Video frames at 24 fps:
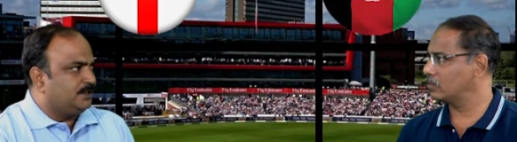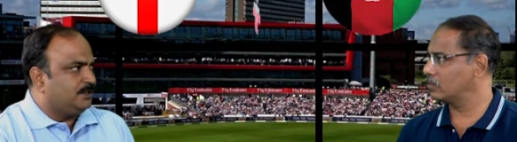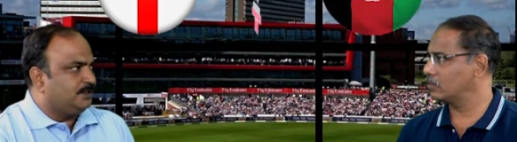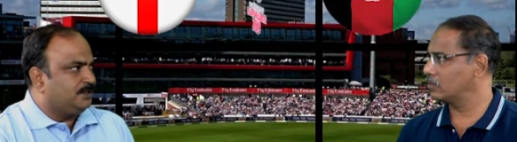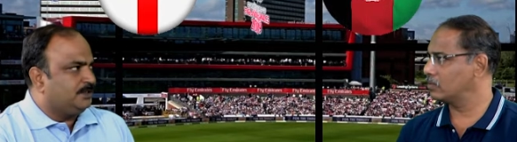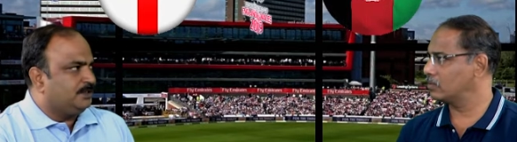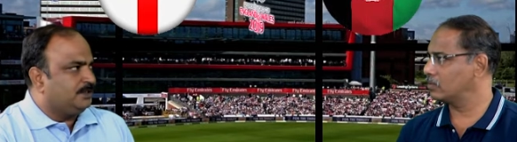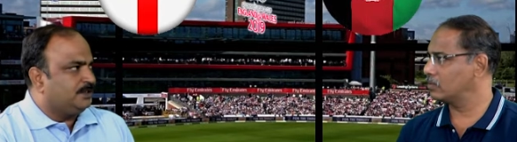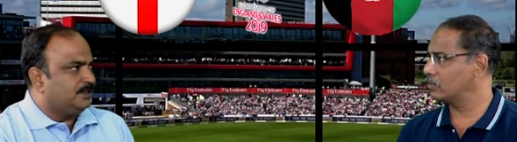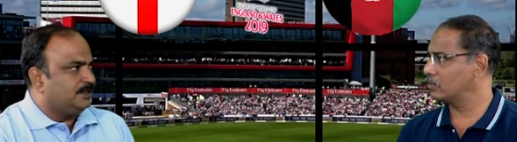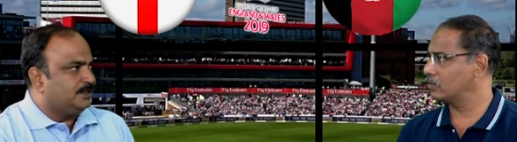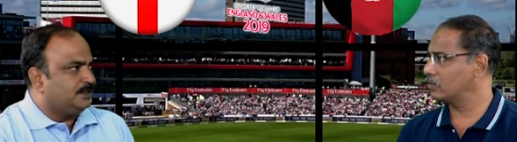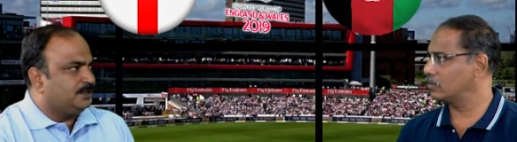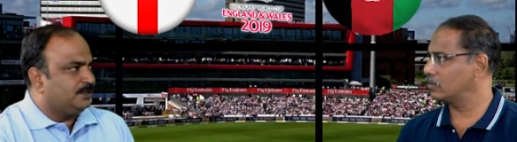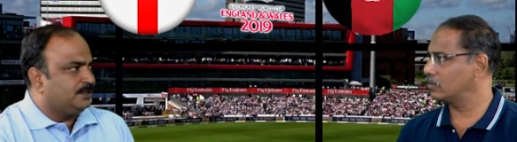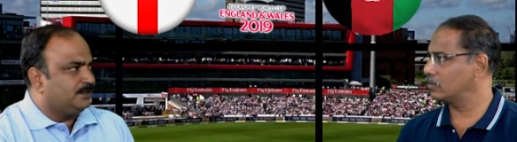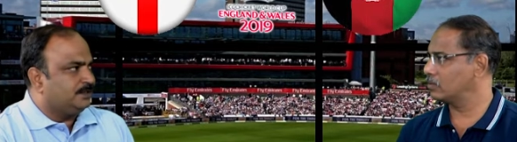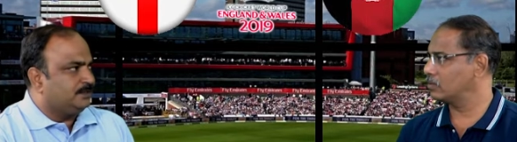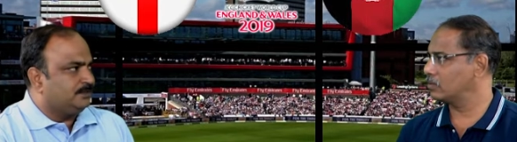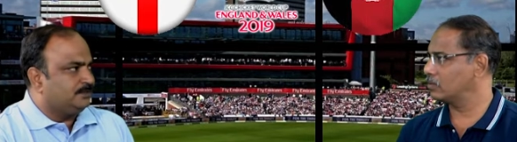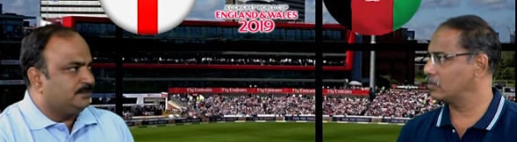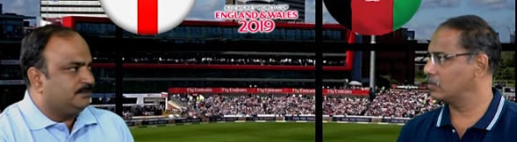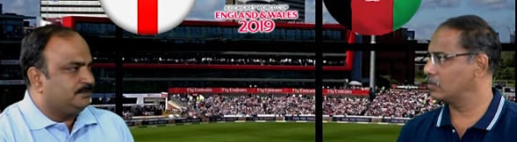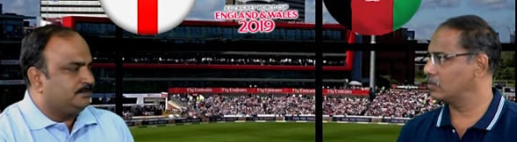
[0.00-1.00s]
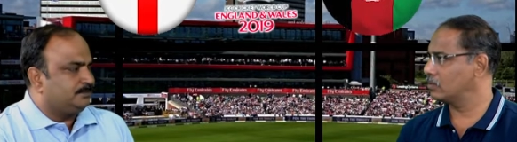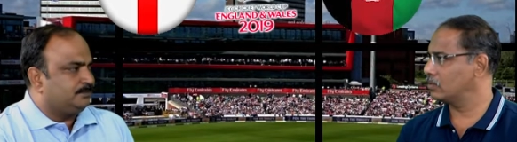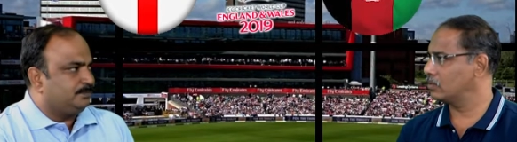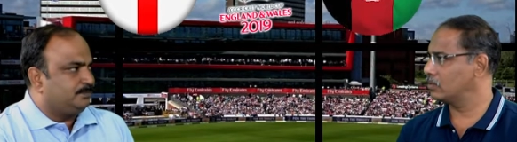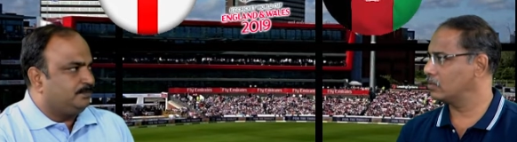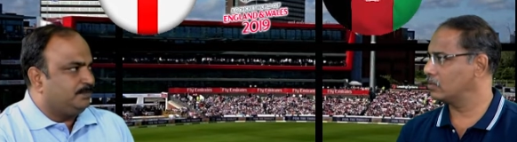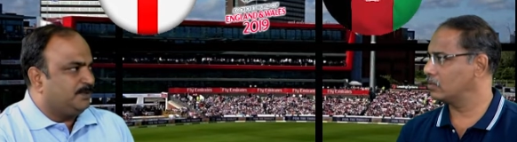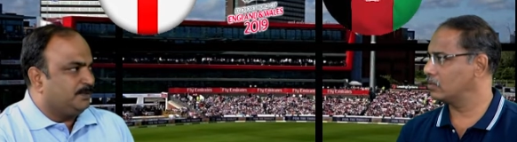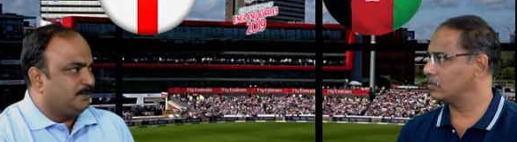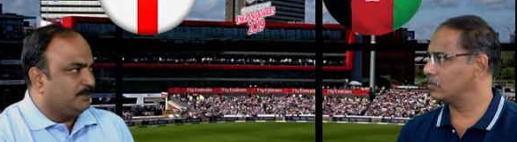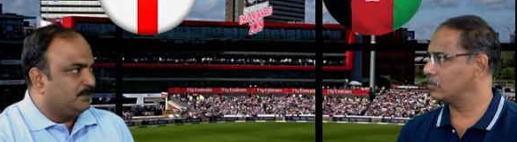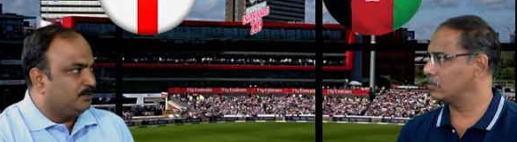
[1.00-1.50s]
Speaker 1: and uh,
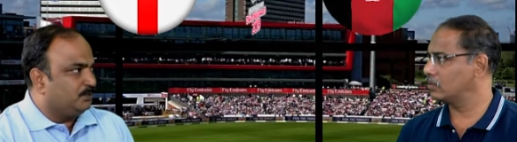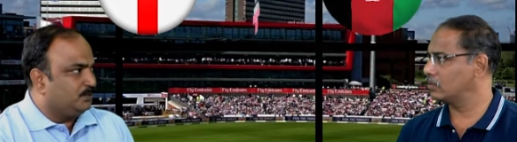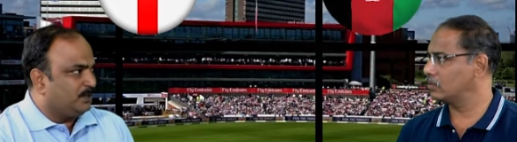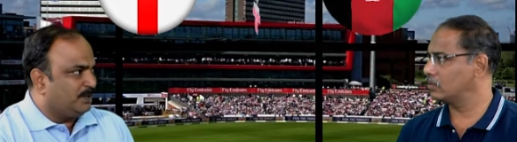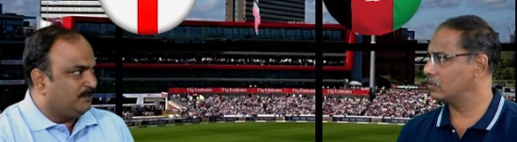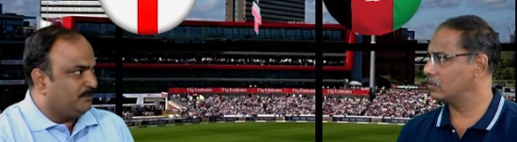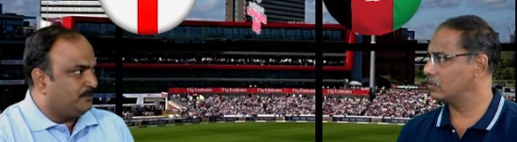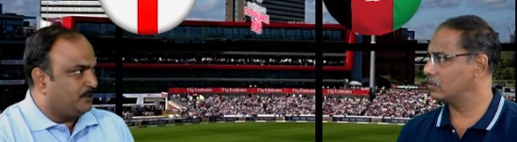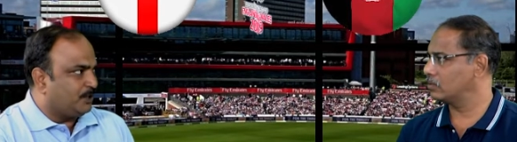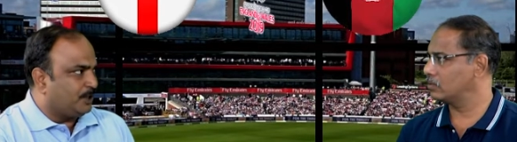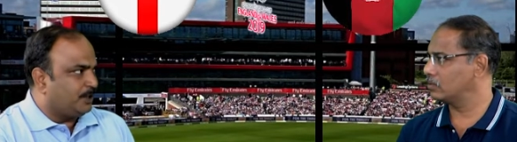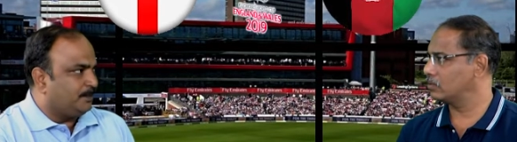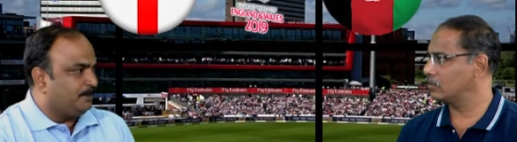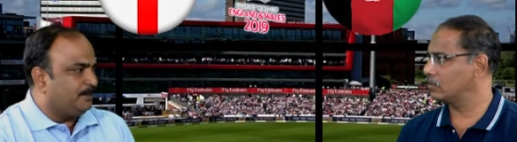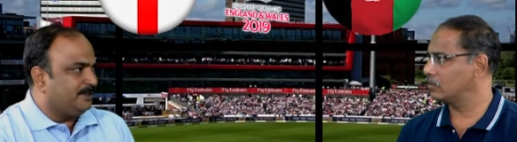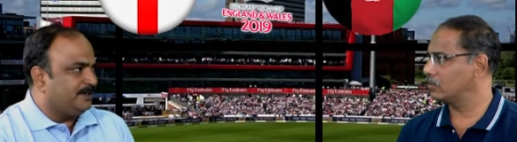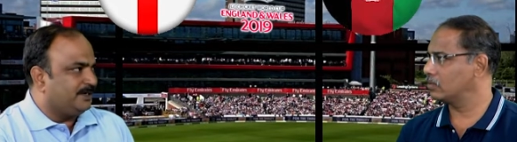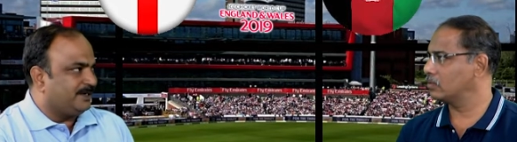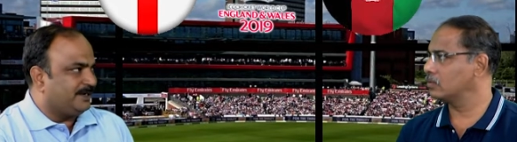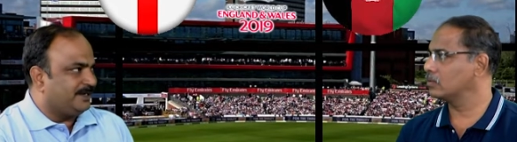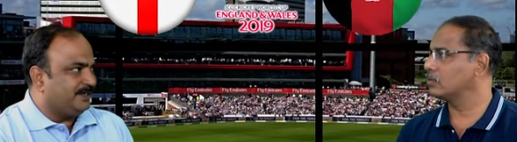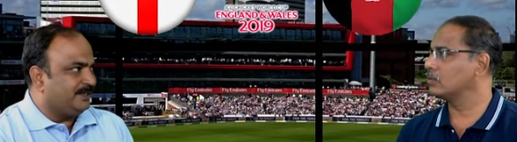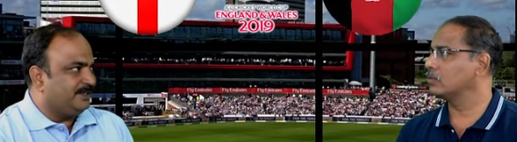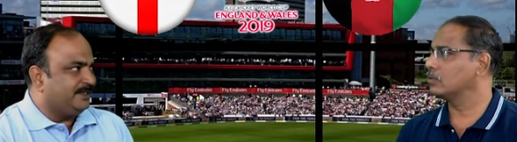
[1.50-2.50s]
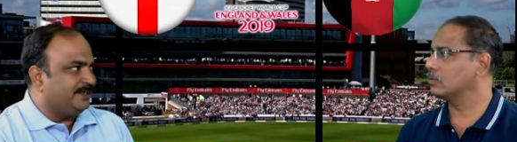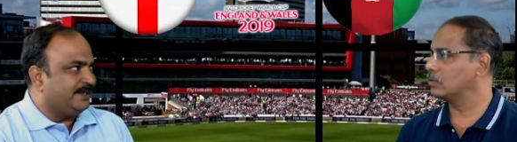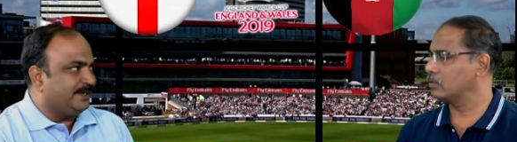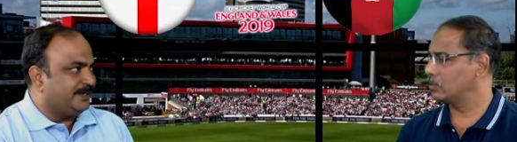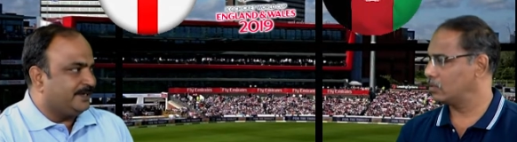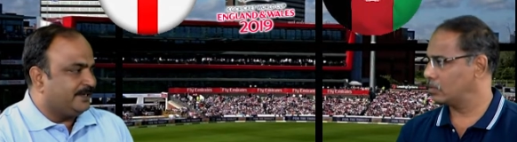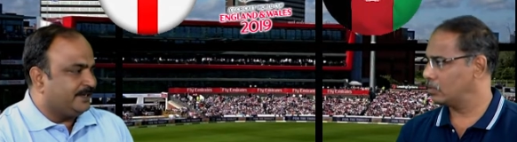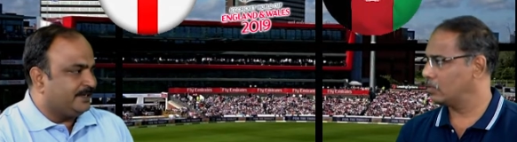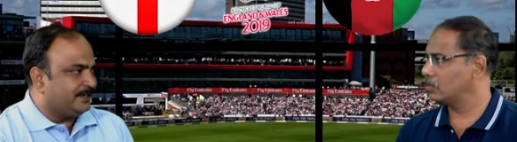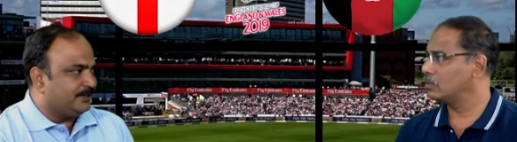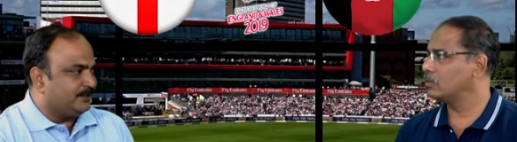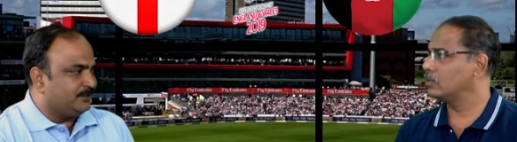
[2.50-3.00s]
people who have not been really
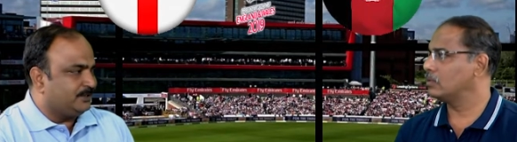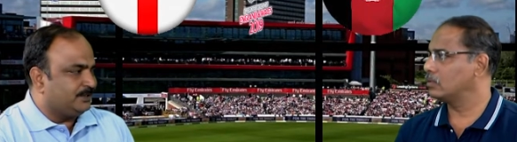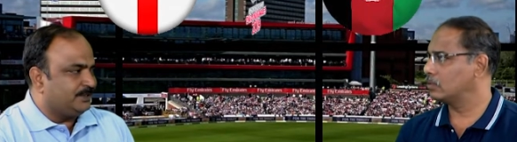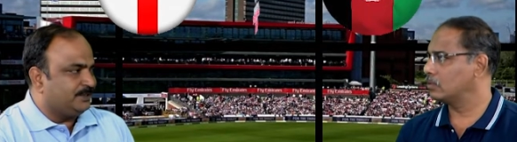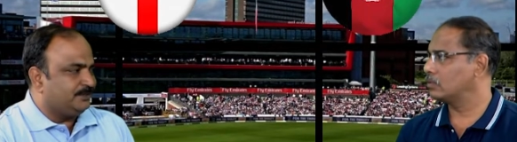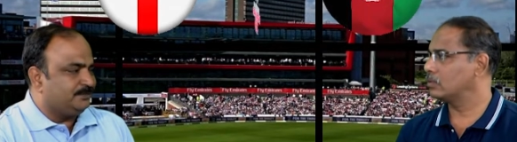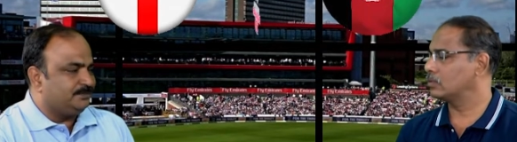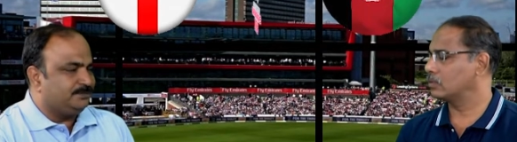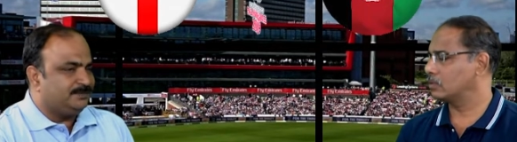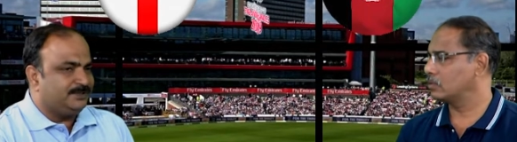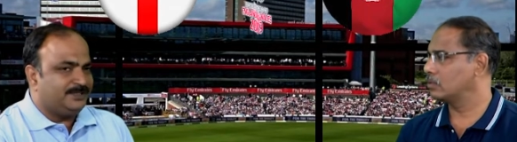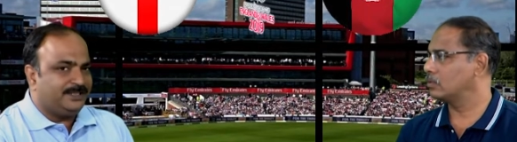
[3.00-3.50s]
getting into the